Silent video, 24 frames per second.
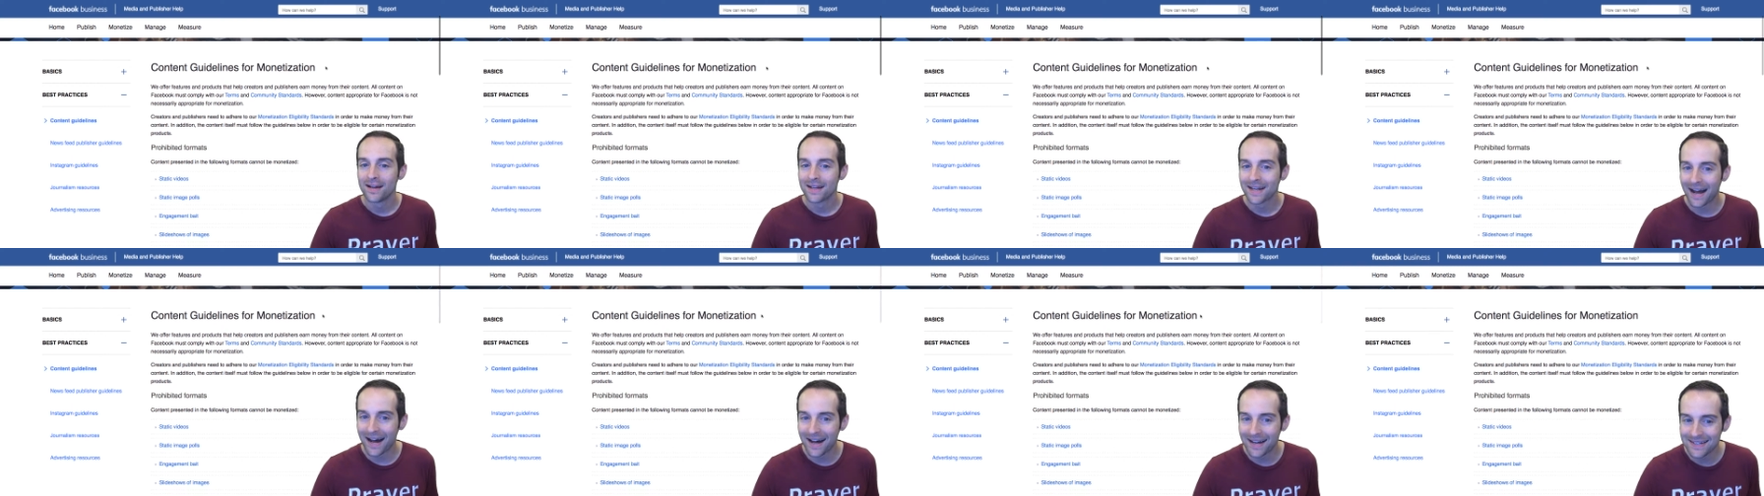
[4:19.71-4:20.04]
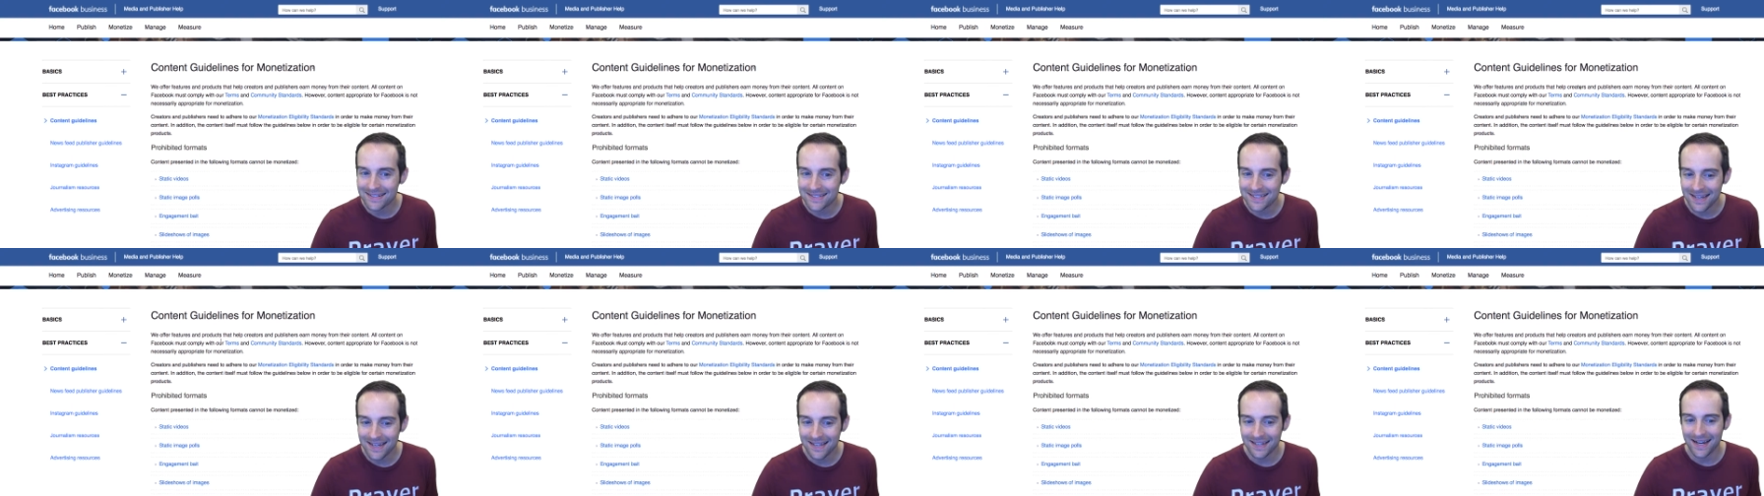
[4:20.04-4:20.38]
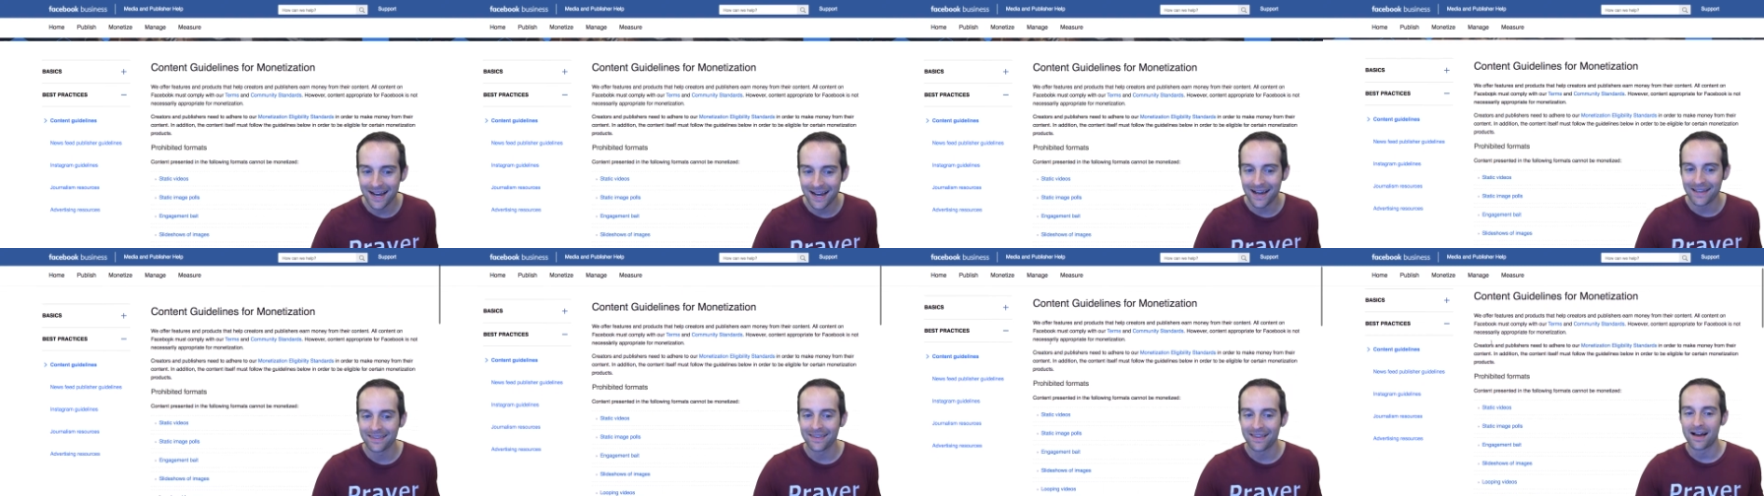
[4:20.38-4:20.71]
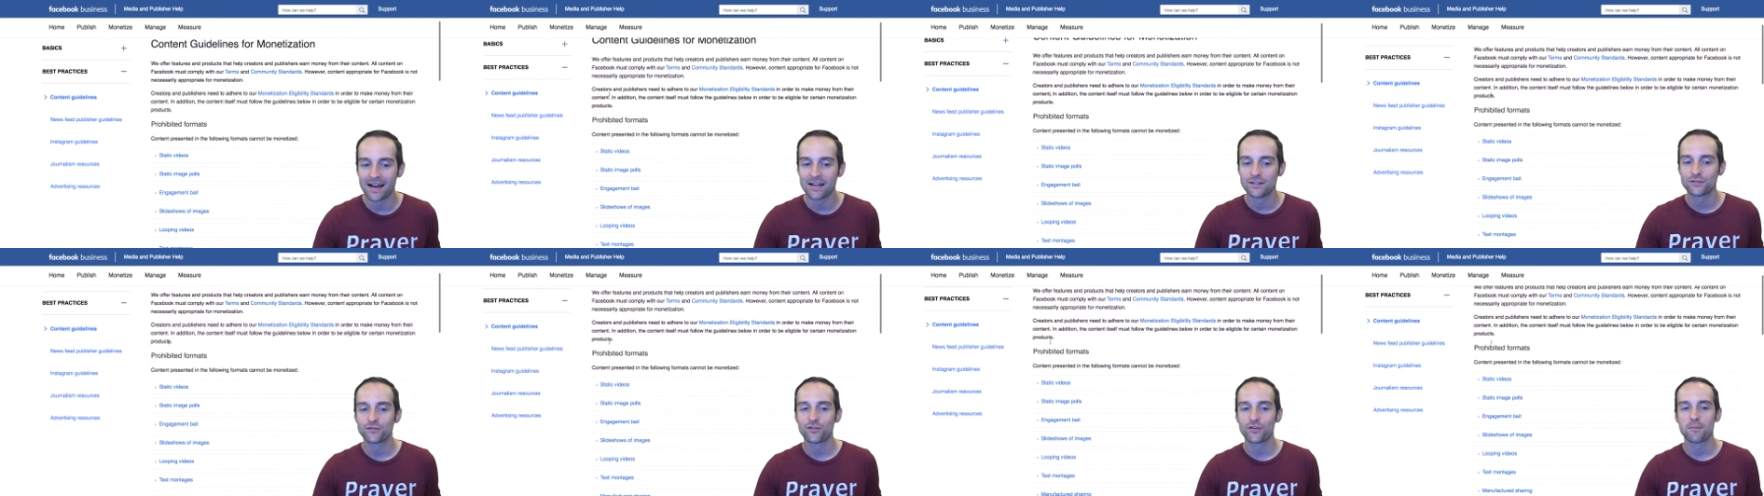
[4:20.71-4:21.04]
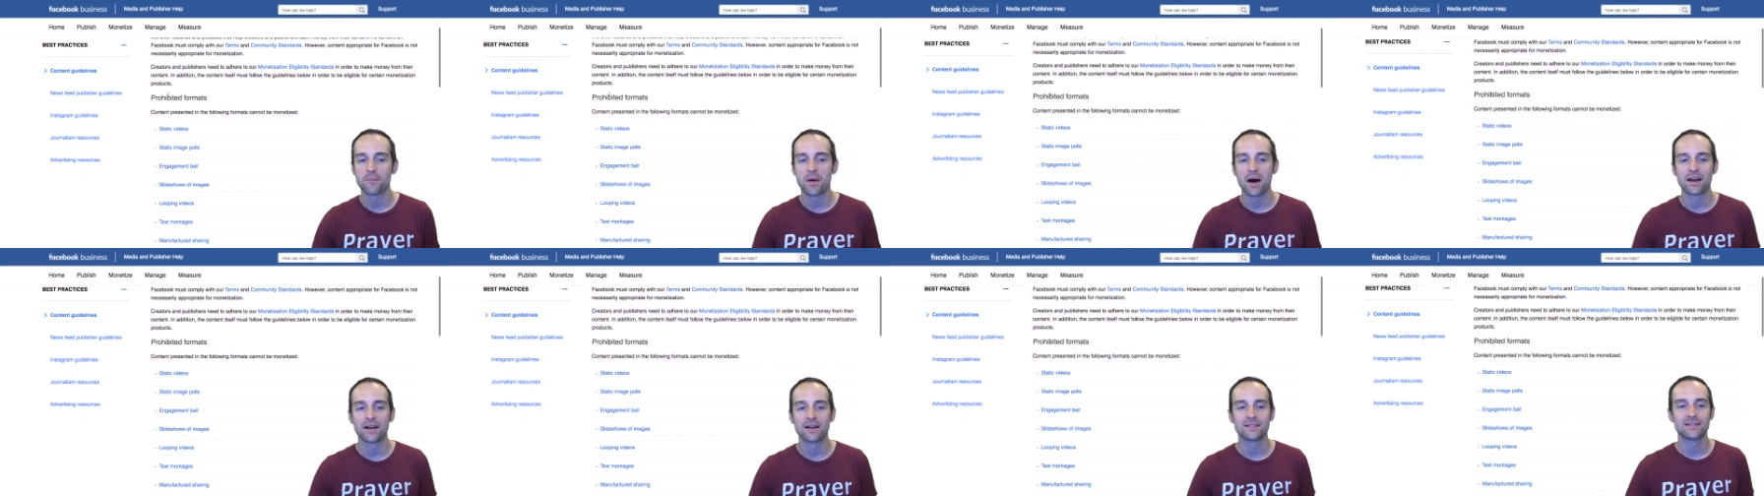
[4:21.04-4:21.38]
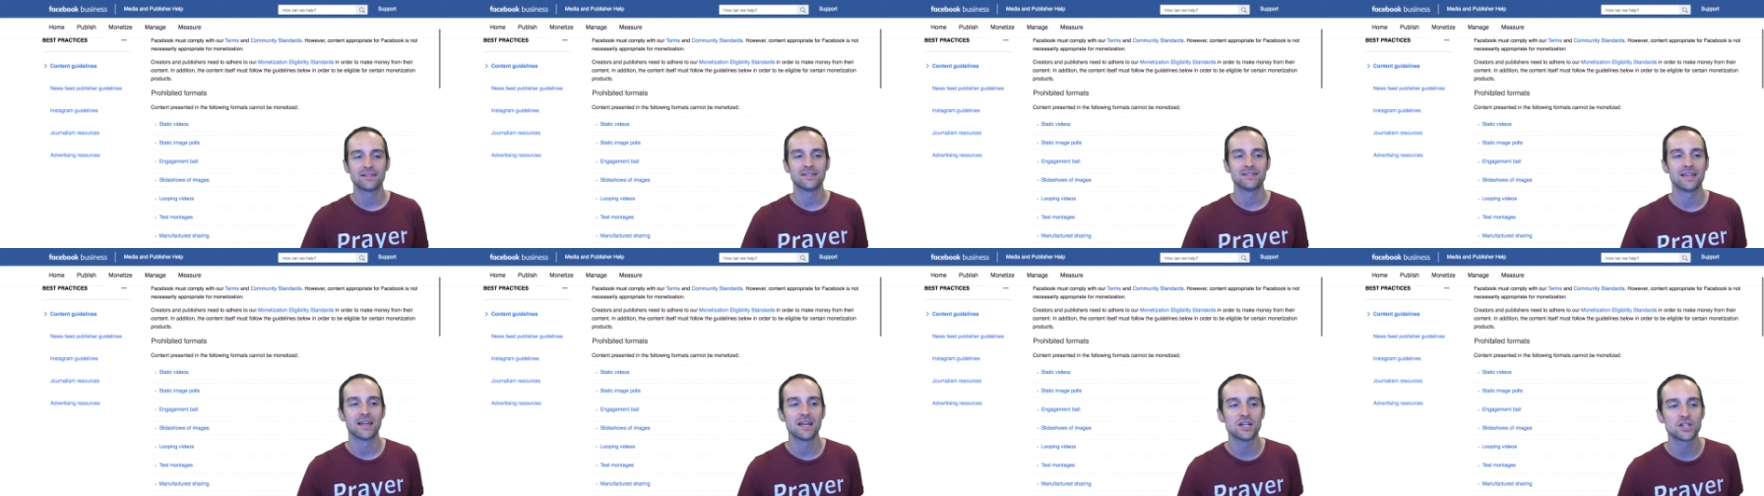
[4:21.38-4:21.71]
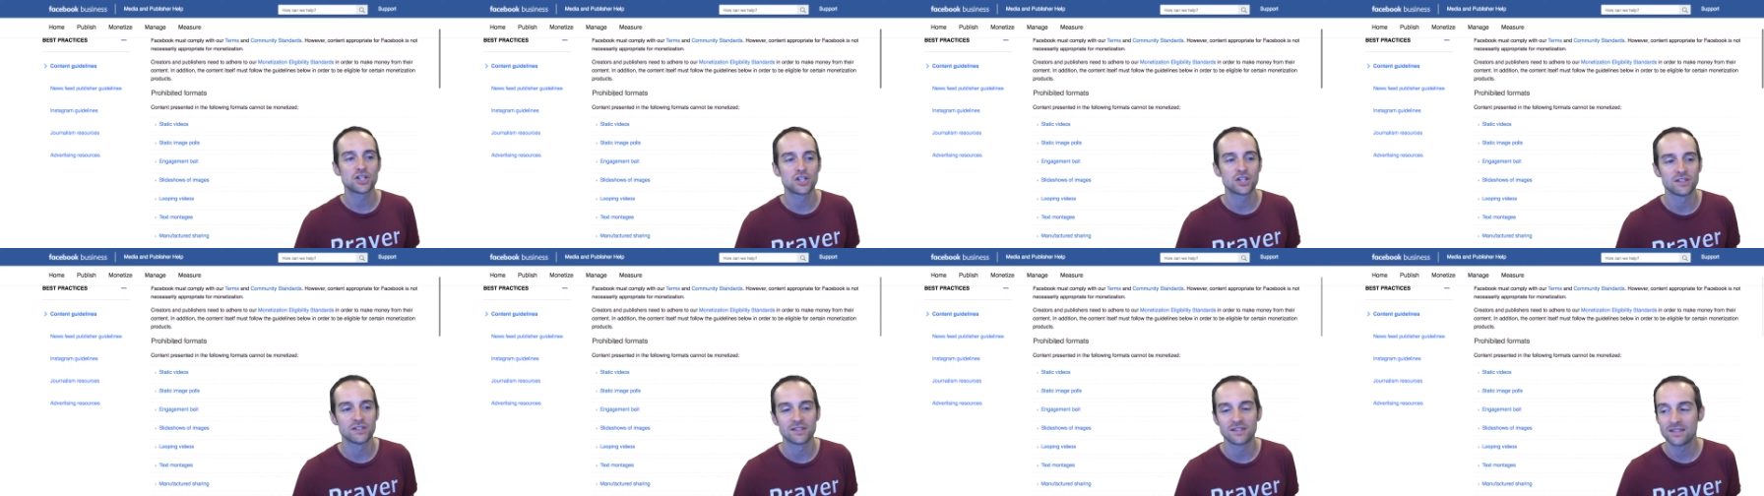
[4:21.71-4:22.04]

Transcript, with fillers: content guidelines for monetizations.